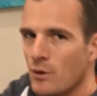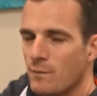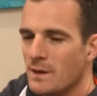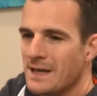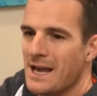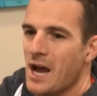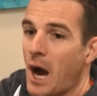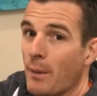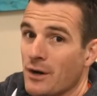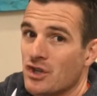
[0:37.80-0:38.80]
movement.
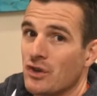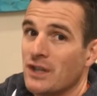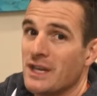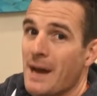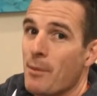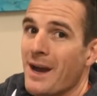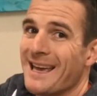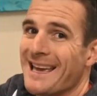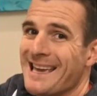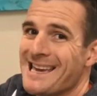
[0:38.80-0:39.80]
I'm going to stretch out my
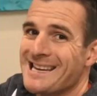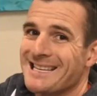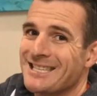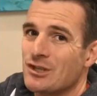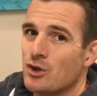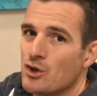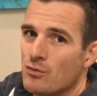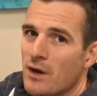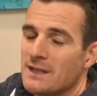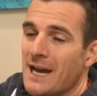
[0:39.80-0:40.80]
external
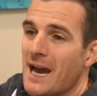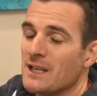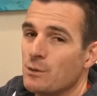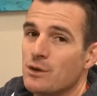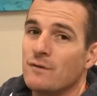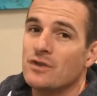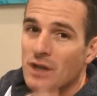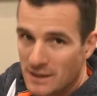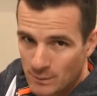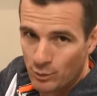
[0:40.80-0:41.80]
rotators, which you've
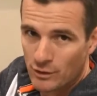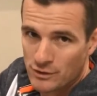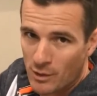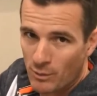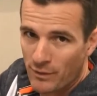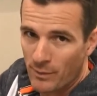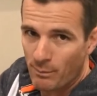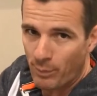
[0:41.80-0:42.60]
just worked on with the